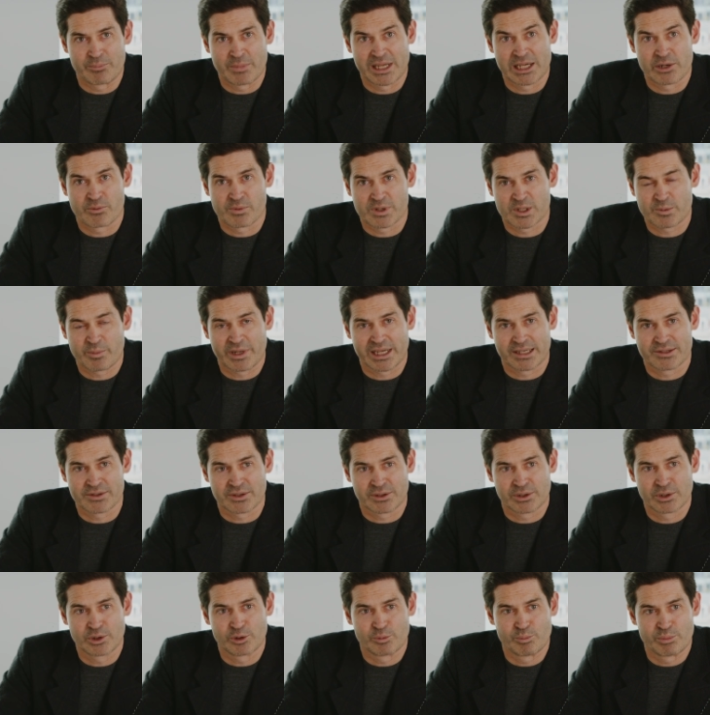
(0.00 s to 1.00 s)
In many respects,
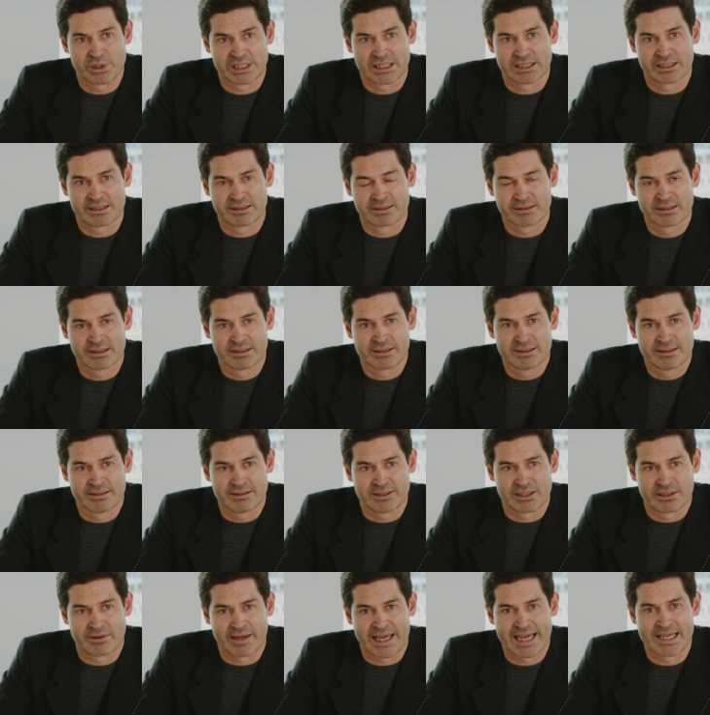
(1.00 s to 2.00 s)
it could be,
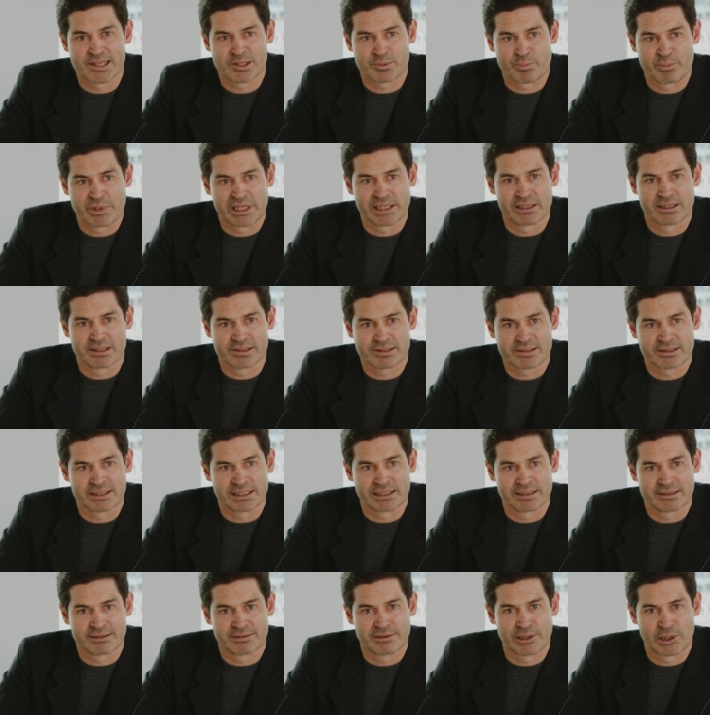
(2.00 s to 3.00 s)
you know, as big as
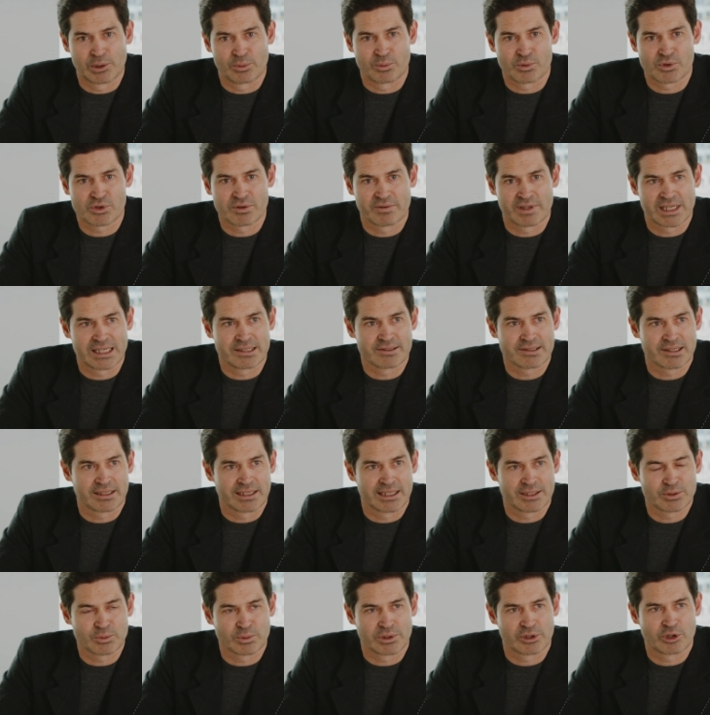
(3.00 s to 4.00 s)
the launch of the
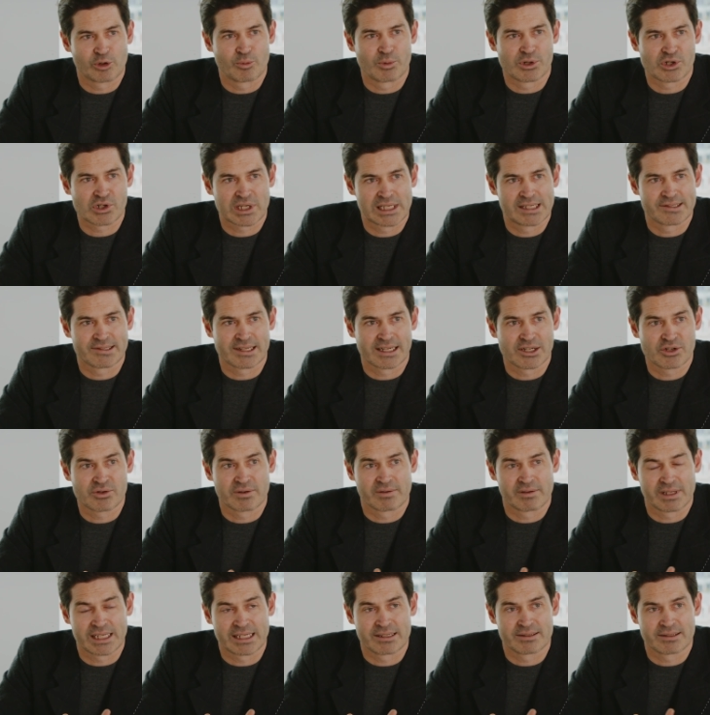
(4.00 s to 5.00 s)
internet or the
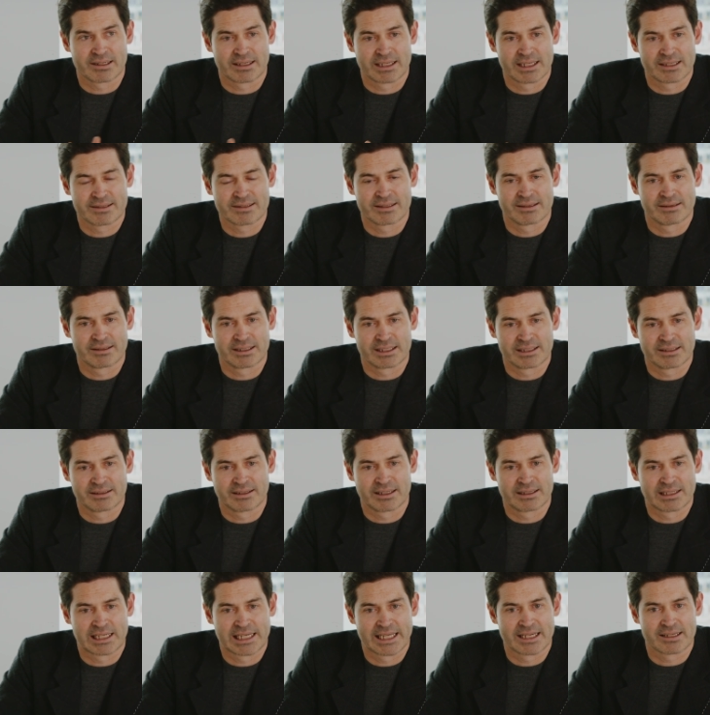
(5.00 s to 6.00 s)
commercialization of the internet in
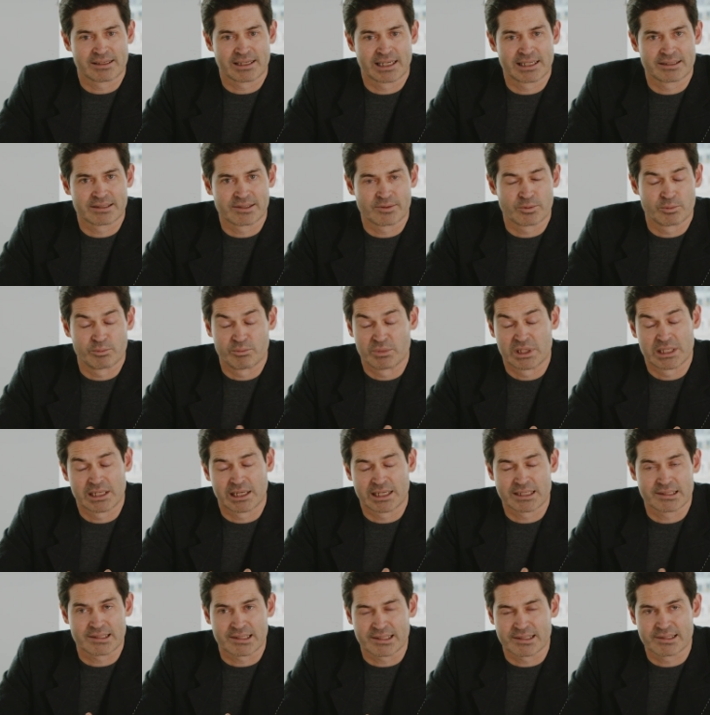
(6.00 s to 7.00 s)
the late 90s or
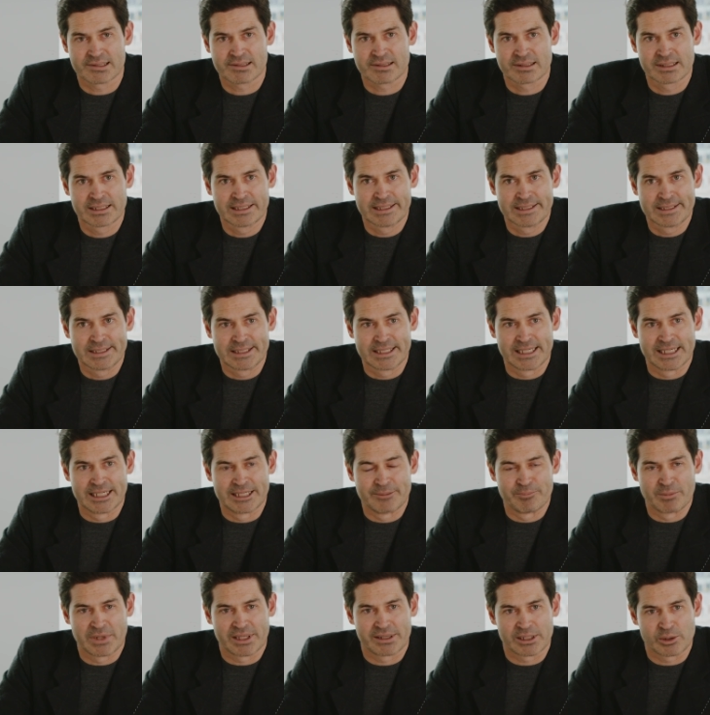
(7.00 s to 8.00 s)
mid-90s.
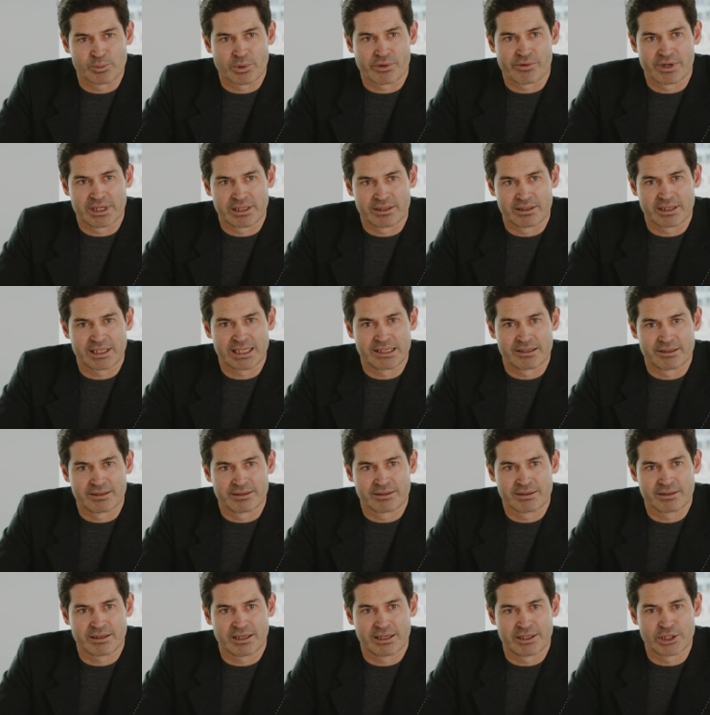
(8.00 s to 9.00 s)
I think we're in
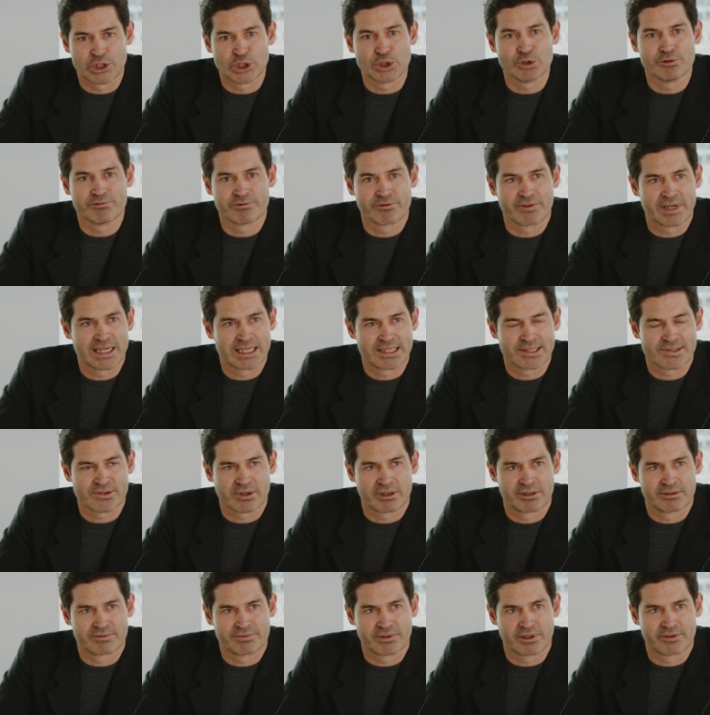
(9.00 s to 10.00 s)
a new phase
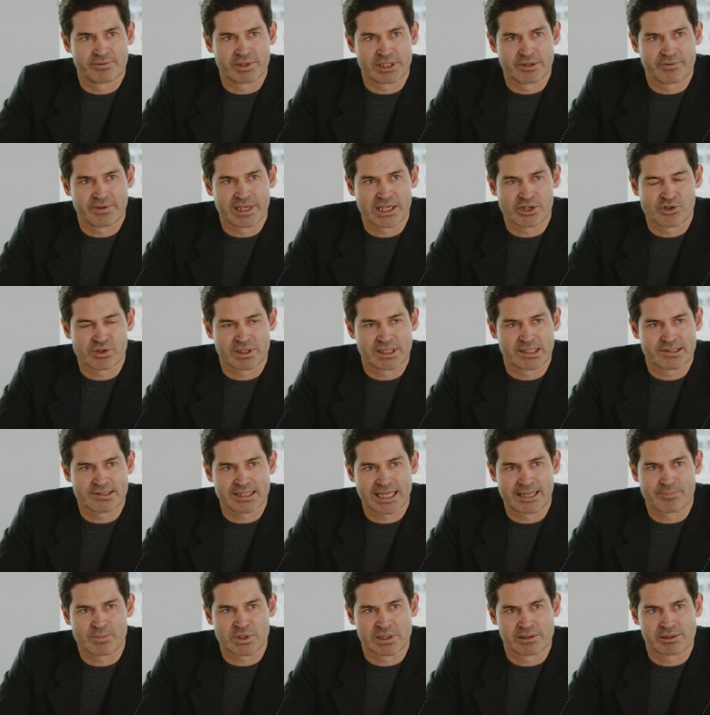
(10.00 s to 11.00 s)
of innovation that's
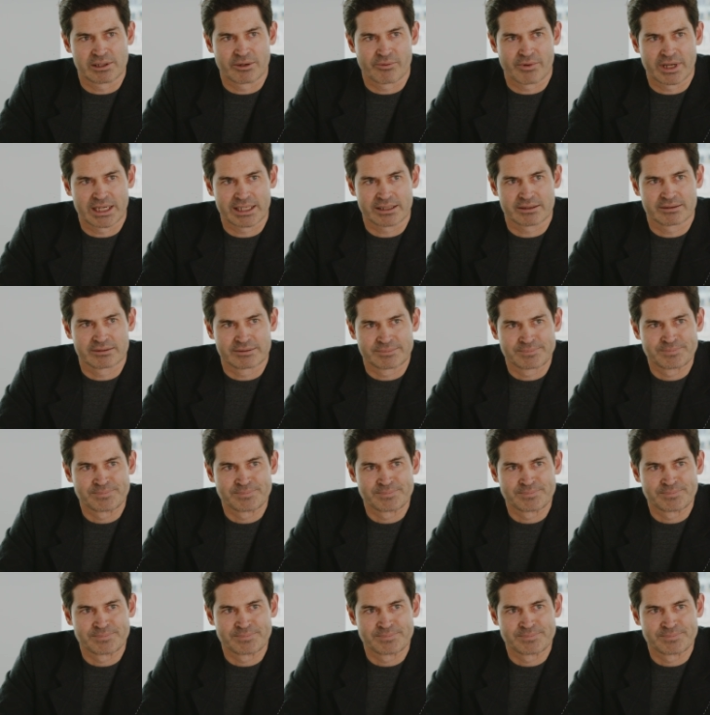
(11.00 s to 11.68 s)
absolutely radical.